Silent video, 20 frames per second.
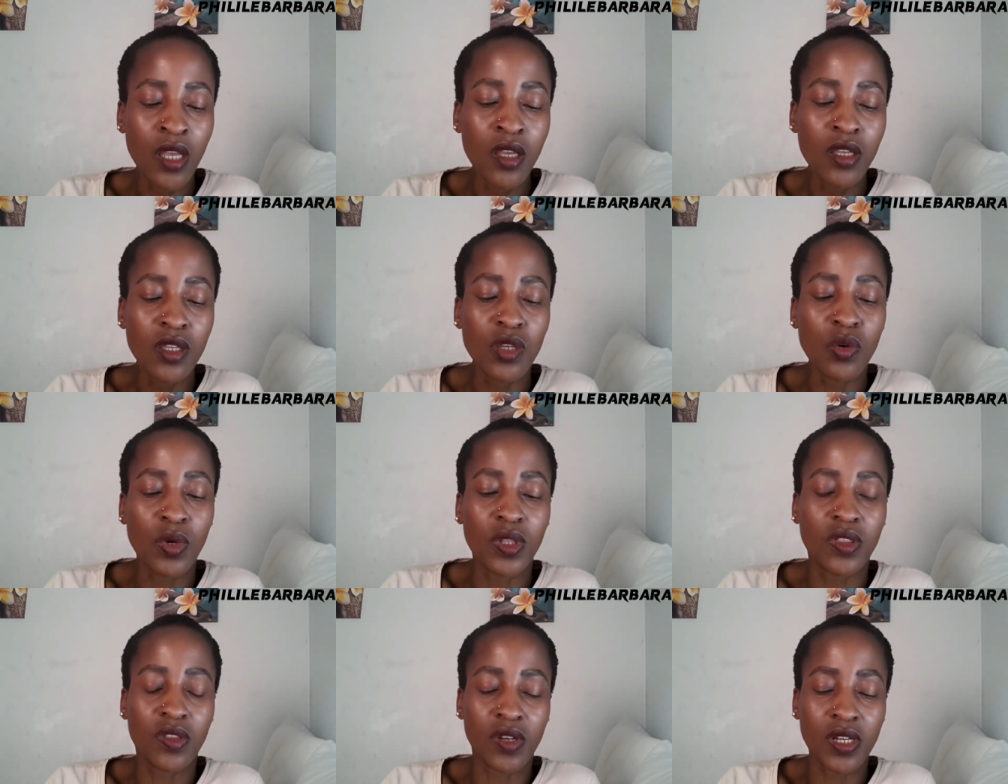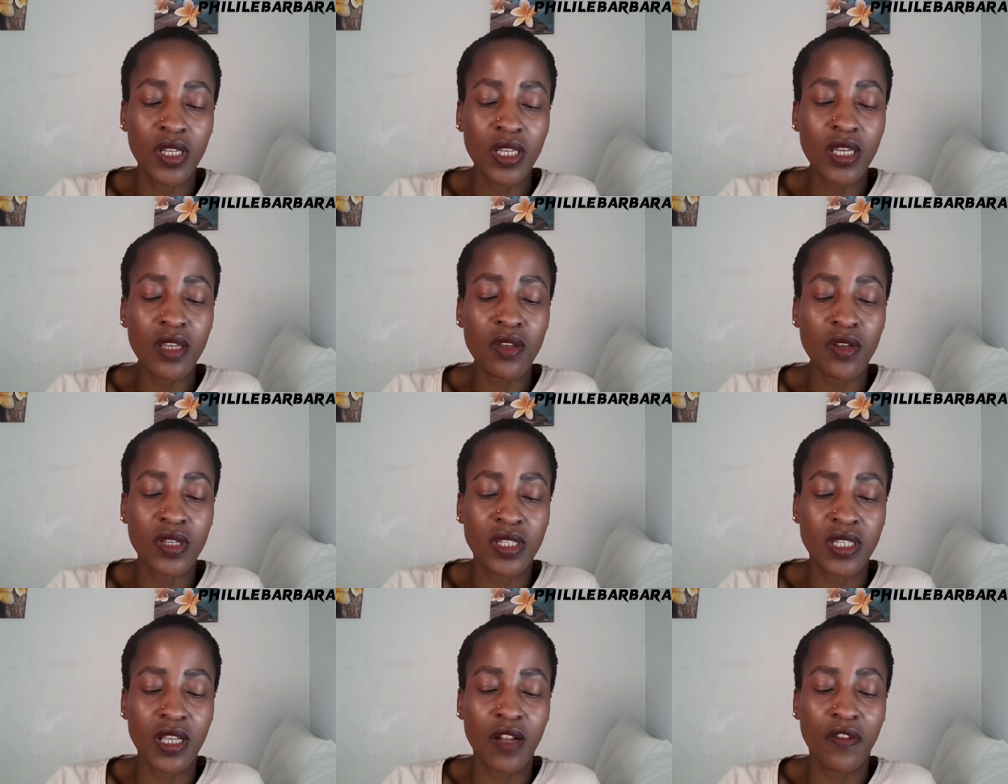you were drinking
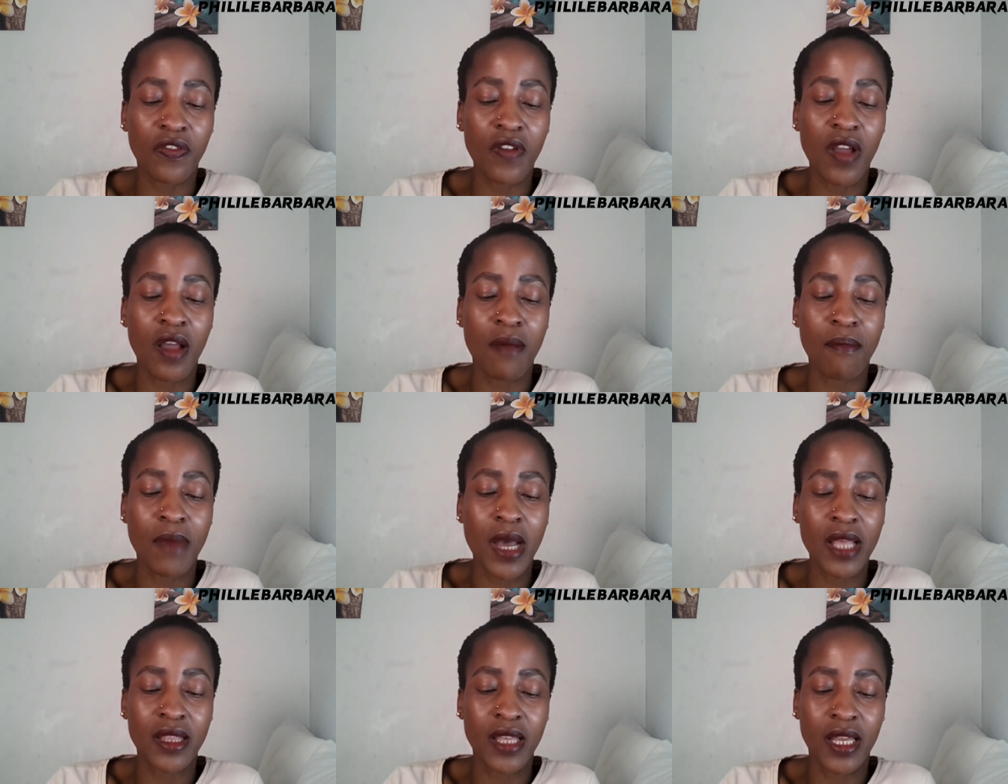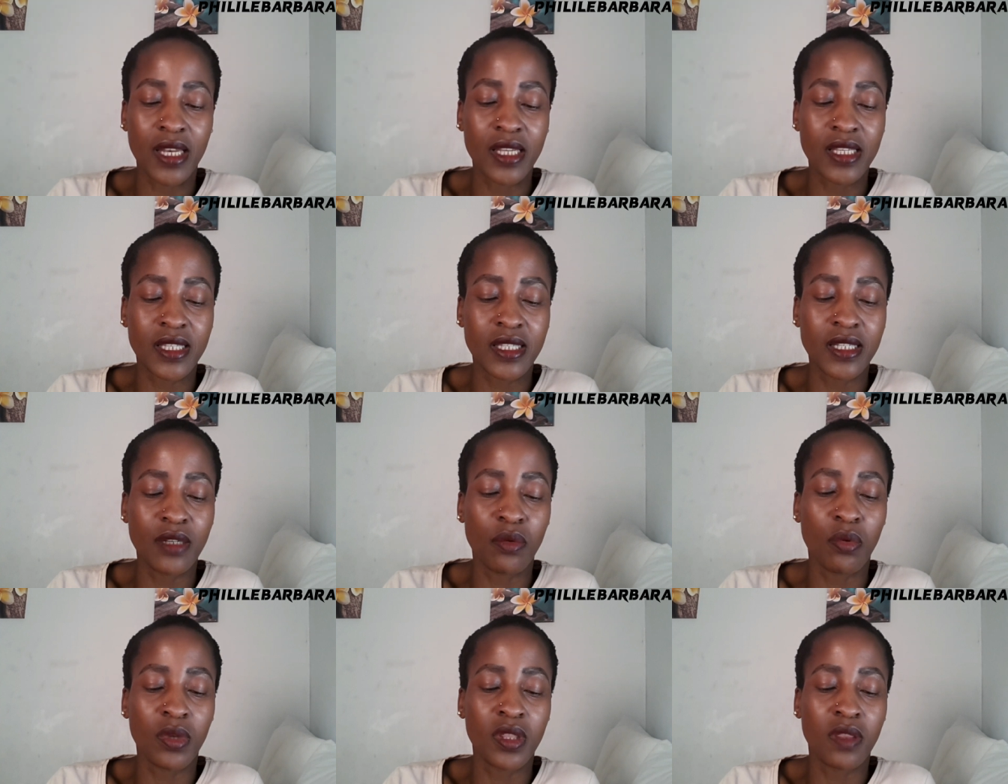yourself uh,
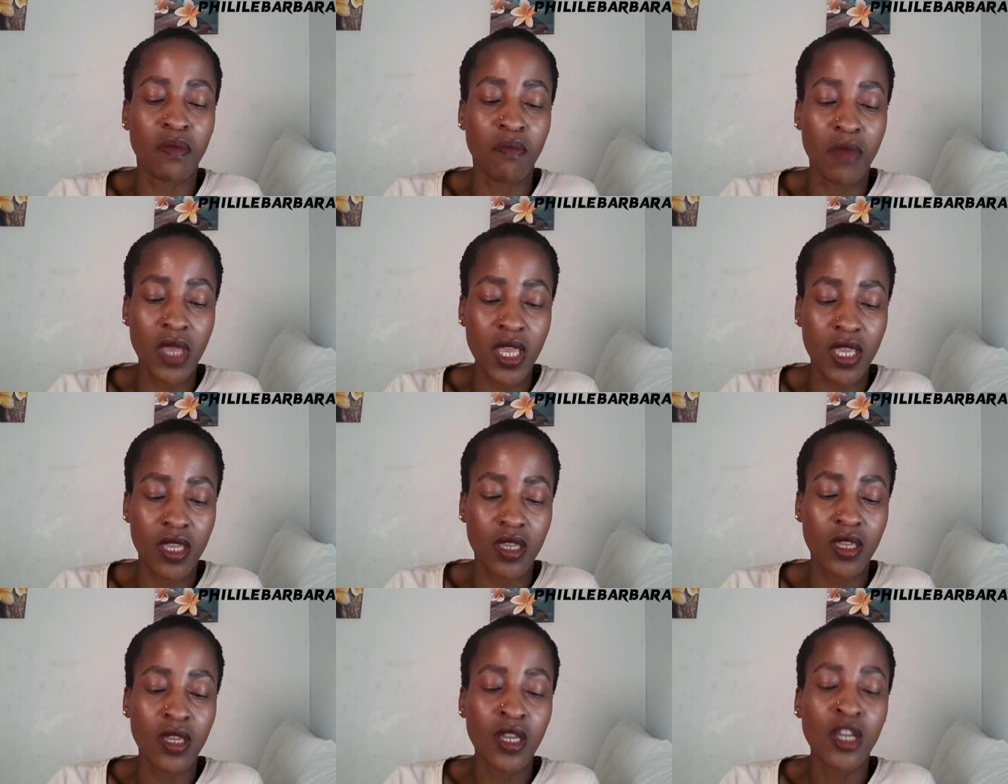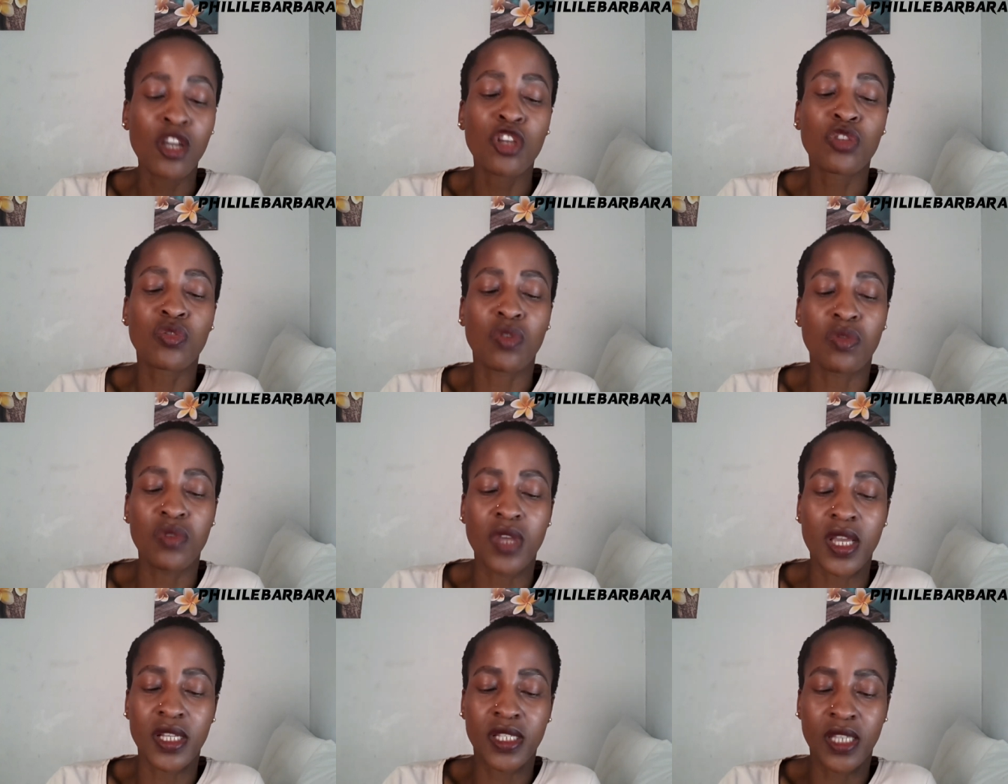motherlessly with me so
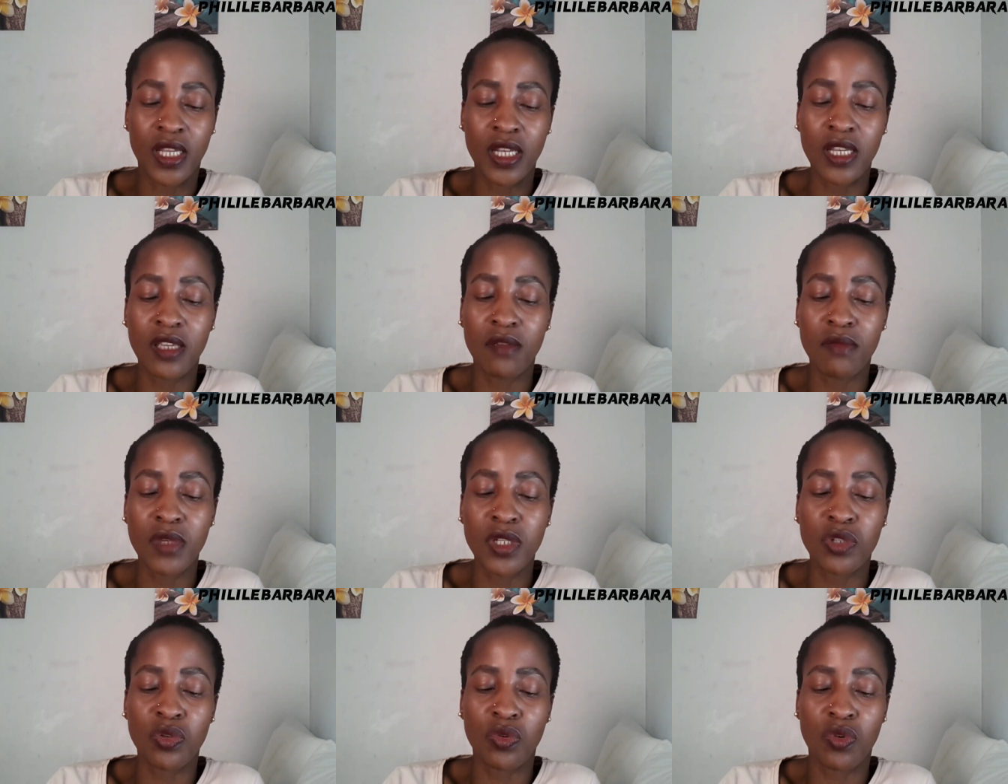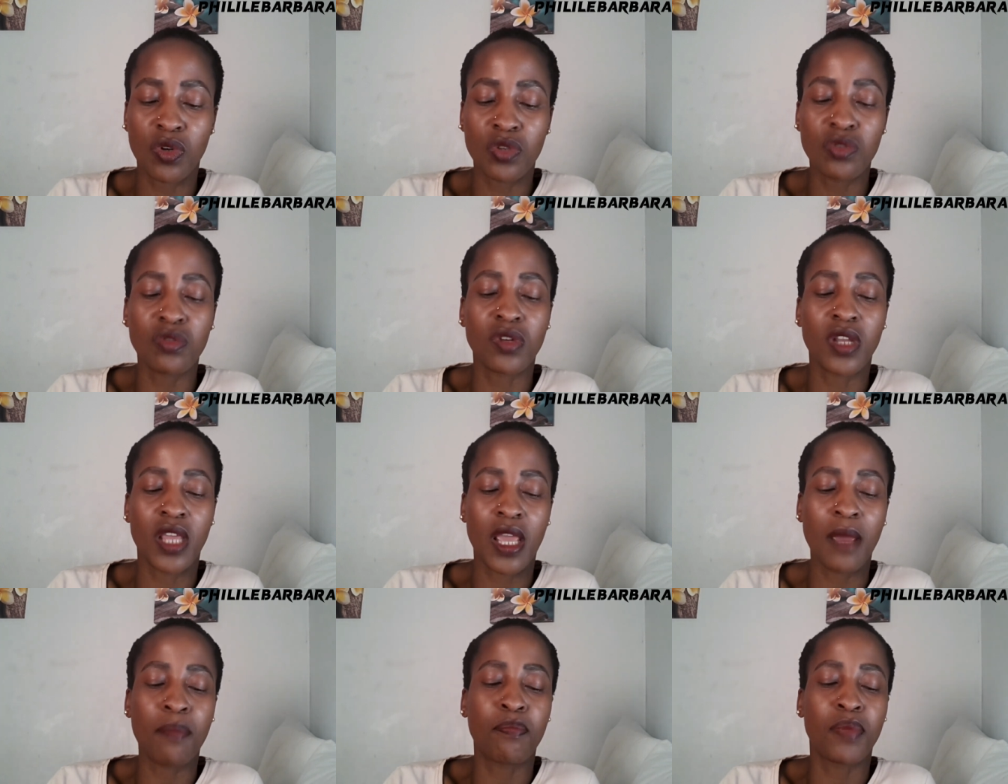you are telling me to go to
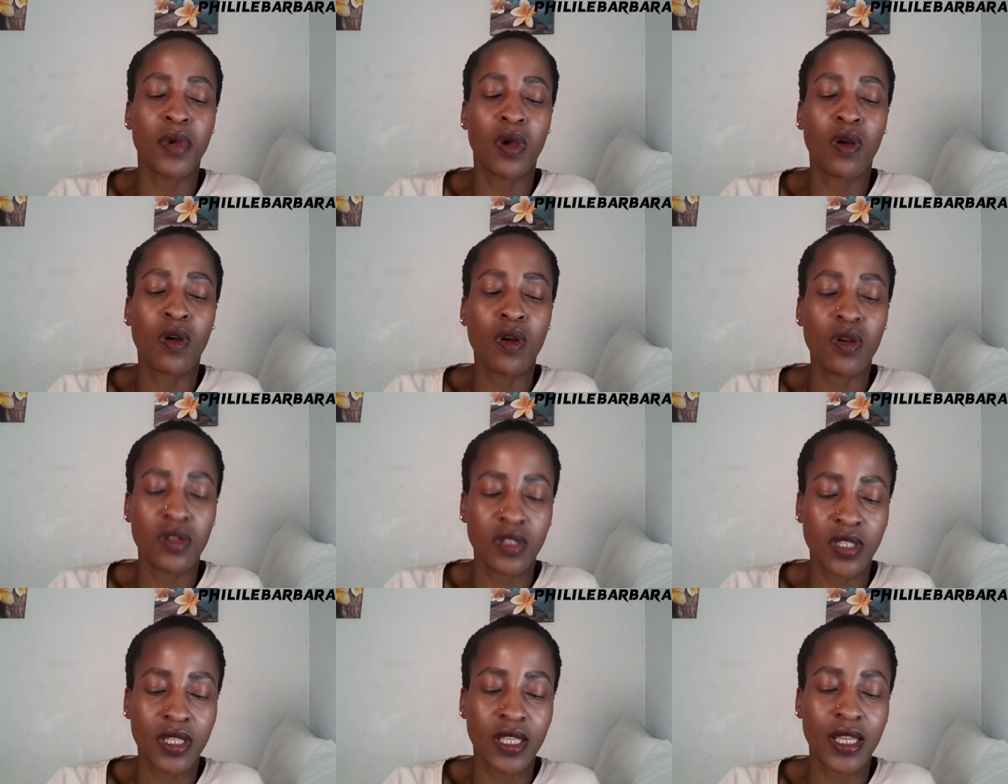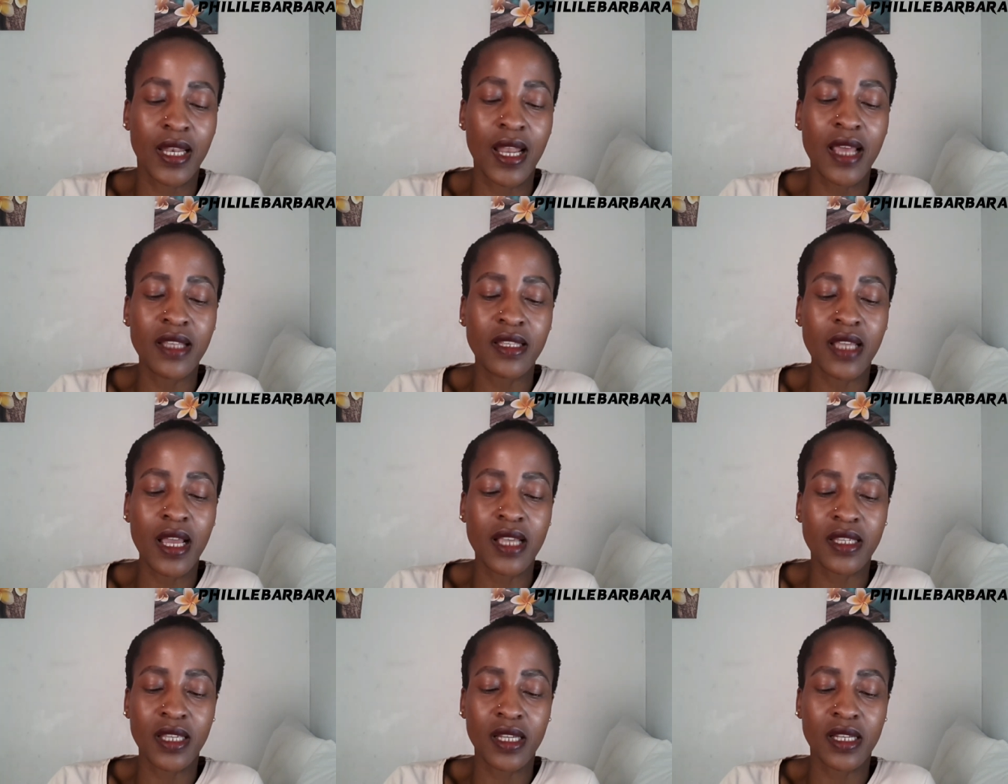rehab because the last
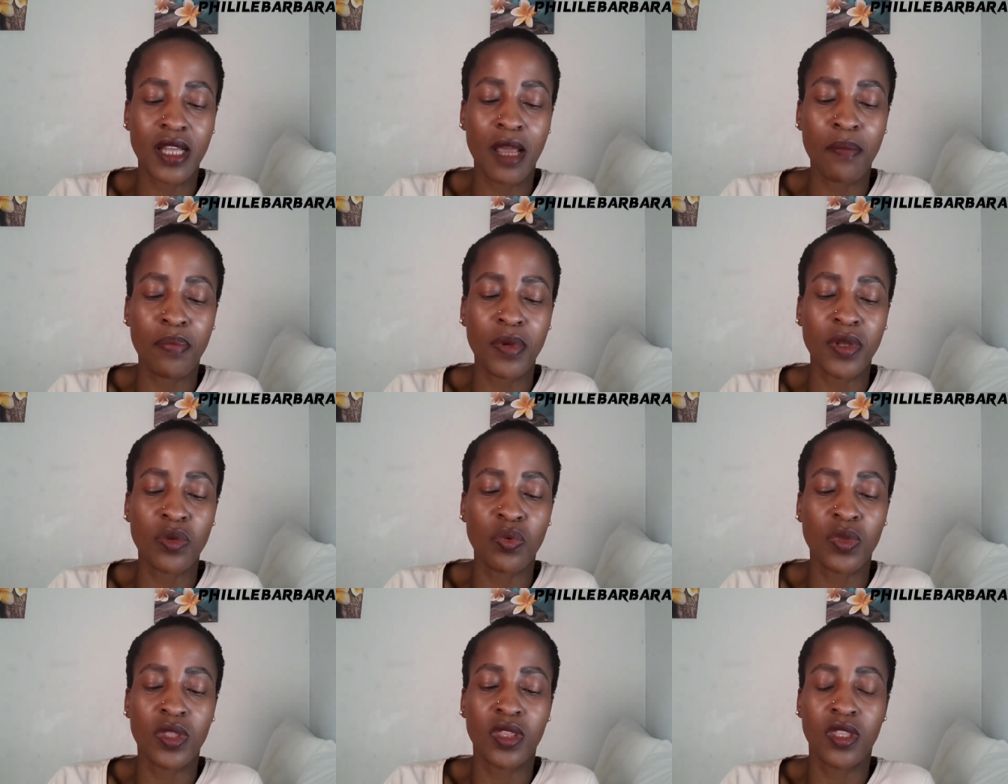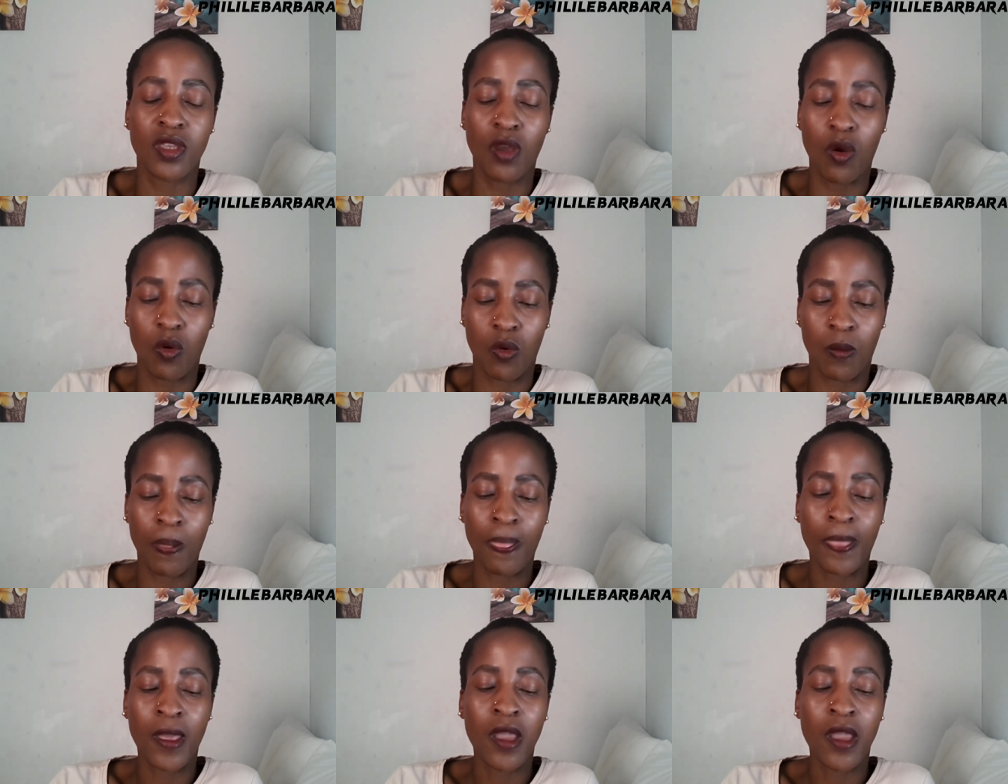assault happened with you